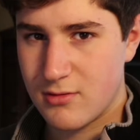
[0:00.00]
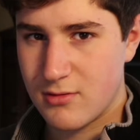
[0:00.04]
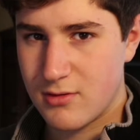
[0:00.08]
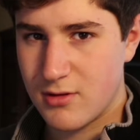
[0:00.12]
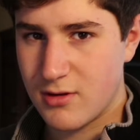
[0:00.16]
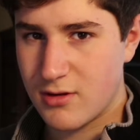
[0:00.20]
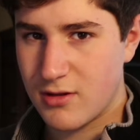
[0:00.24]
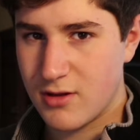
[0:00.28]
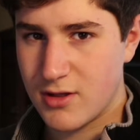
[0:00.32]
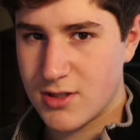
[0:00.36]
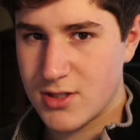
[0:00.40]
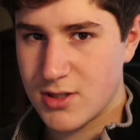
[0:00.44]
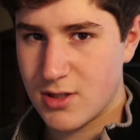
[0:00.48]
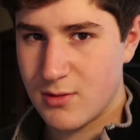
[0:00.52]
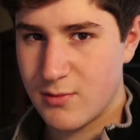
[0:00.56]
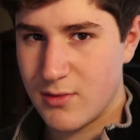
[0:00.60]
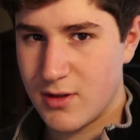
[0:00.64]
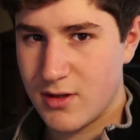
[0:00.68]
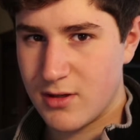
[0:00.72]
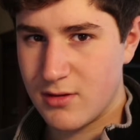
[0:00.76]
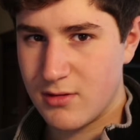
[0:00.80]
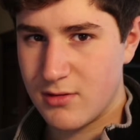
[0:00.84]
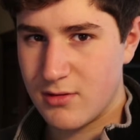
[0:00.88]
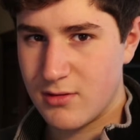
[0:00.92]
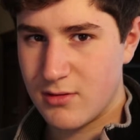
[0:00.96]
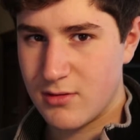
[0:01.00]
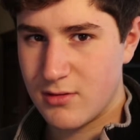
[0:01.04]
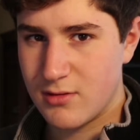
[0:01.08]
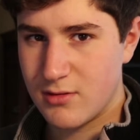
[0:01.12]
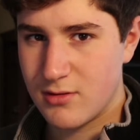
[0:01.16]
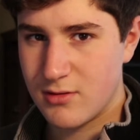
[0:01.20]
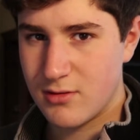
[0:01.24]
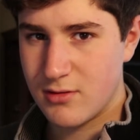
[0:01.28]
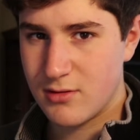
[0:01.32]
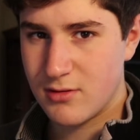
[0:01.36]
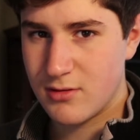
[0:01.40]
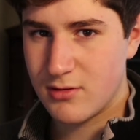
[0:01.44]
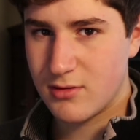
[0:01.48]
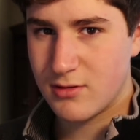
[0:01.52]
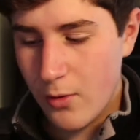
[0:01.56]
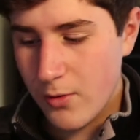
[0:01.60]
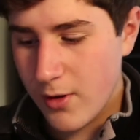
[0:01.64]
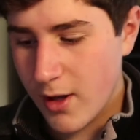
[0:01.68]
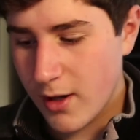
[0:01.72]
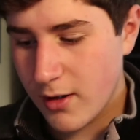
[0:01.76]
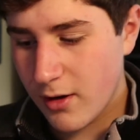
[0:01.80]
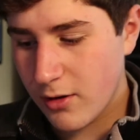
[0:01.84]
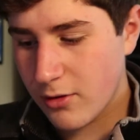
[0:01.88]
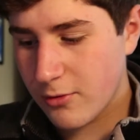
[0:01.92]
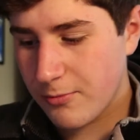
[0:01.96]
Is he German? Oh
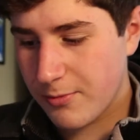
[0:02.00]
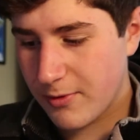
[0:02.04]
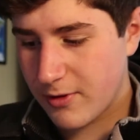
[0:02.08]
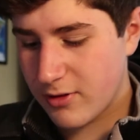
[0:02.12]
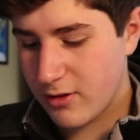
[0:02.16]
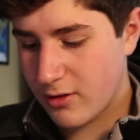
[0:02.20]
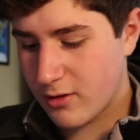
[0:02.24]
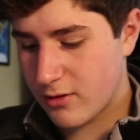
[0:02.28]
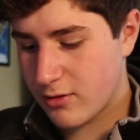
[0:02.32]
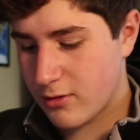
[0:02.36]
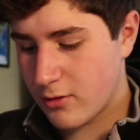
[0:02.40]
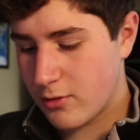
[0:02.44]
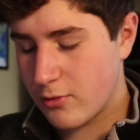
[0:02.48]
yeah, another big thing.